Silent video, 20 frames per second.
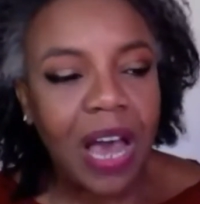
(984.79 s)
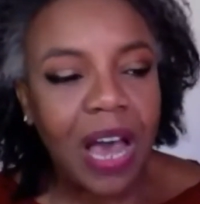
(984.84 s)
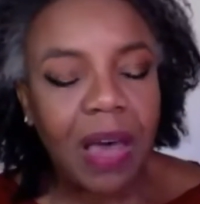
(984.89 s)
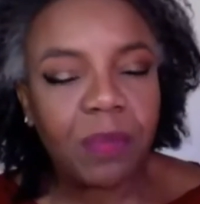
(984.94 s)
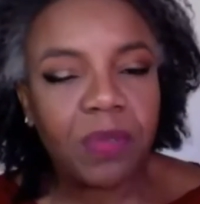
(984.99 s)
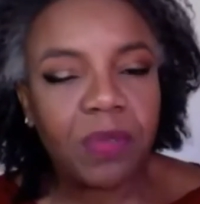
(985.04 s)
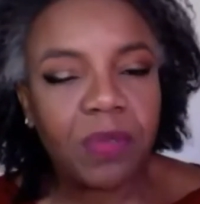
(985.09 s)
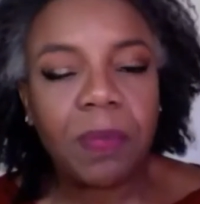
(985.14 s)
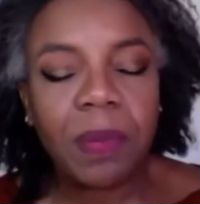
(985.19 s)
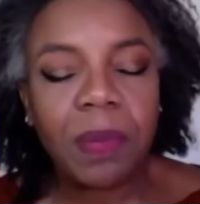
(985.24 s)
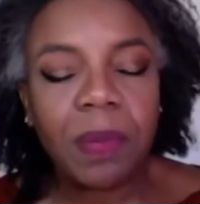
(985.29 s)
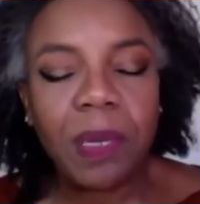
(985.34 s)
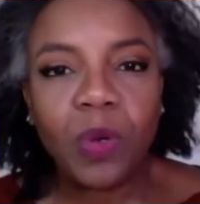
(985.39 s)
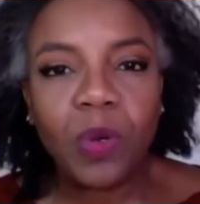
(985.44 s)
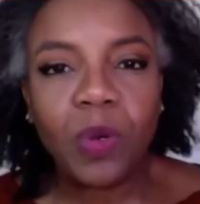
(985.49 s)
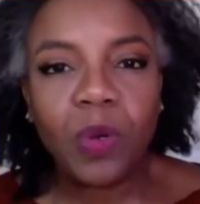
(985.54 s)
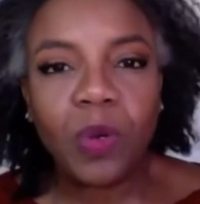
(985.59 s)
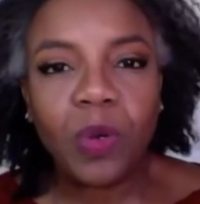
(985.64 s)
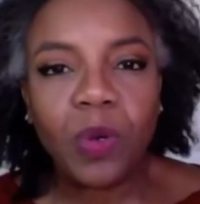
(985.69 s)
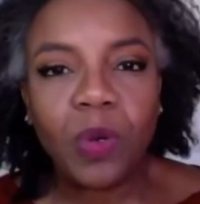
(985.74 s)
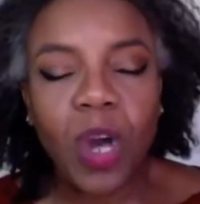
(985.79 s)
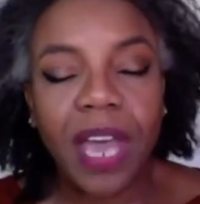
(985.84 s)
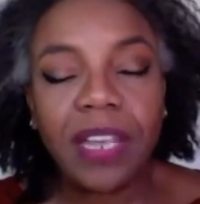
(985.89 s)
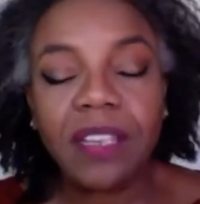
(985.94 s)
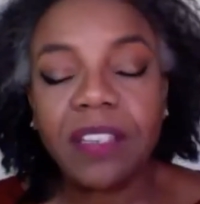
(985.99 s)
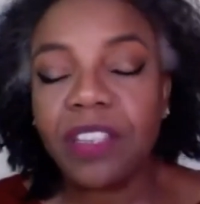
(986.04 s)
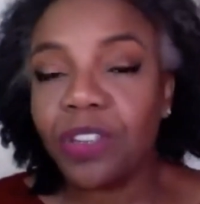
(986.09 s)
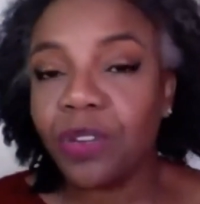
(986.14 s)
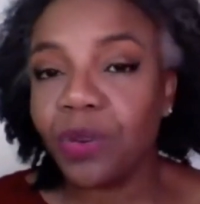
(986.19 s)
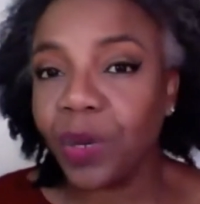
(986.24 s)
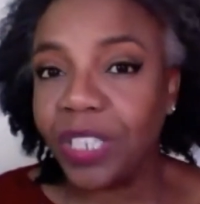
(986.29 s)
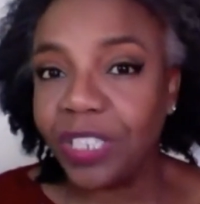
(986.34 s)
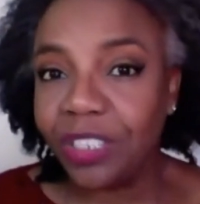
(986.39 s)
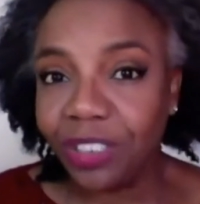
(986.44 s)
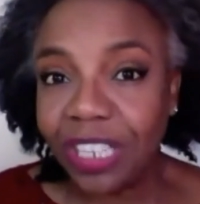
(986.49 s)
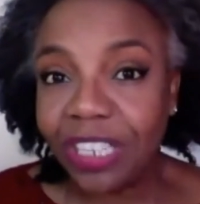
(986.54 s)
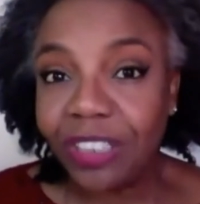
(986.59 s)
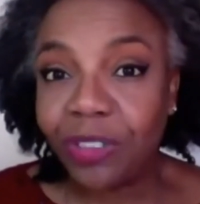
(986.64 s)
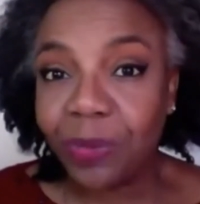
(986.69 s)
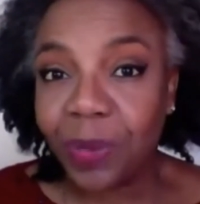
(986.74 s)
Some people will call that the great
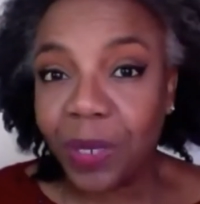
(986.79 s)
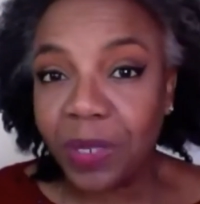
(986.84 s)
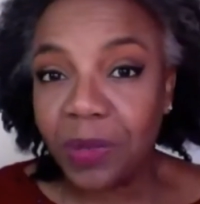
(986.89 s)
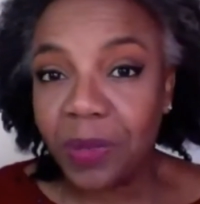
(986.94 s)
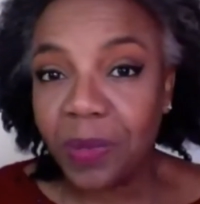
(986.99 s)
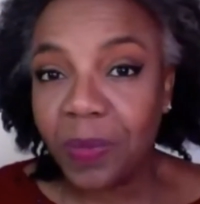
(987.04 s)
judgment,